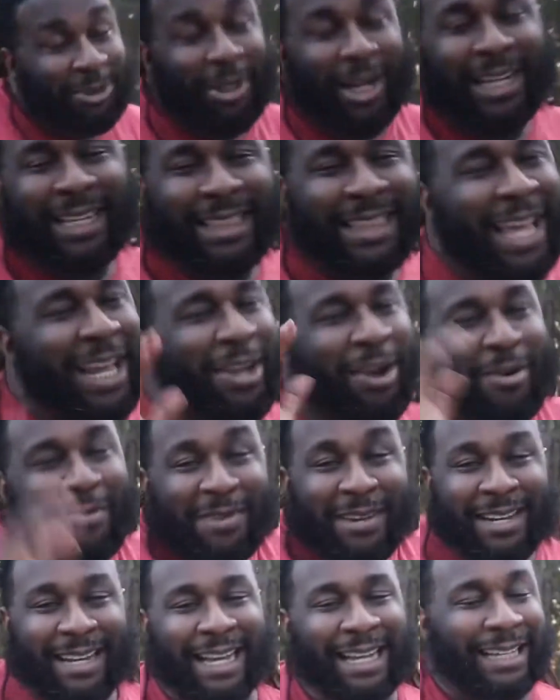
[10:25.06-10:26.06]
trying to think over
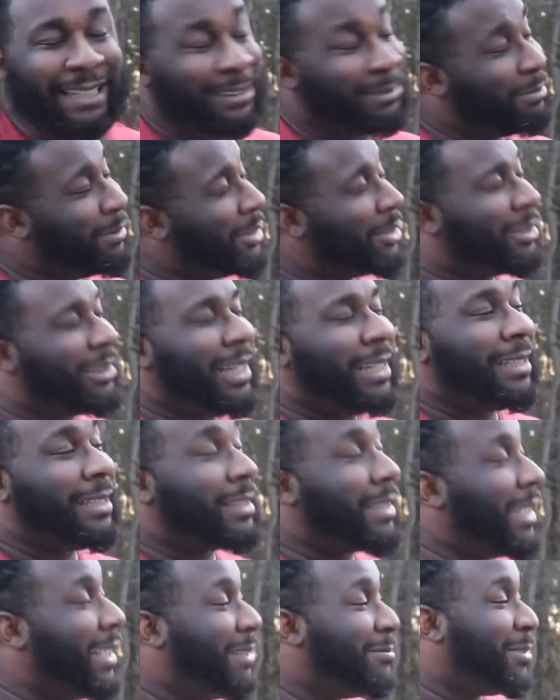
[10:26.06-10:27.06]
here, guys. We're just trying
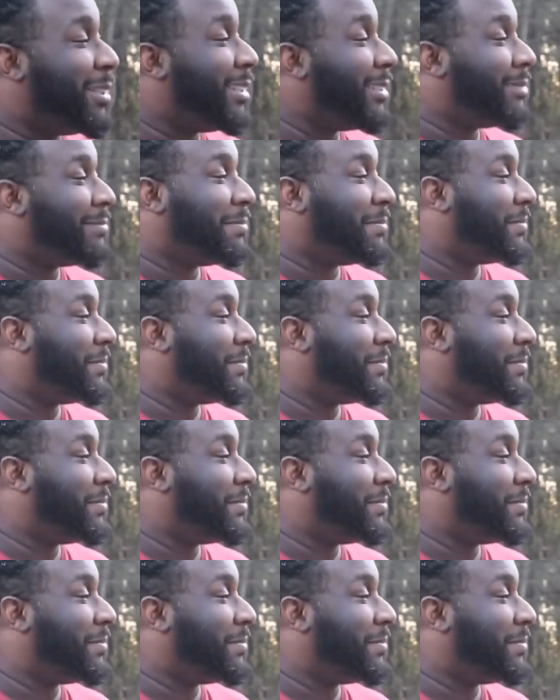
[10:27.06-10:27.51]
to think.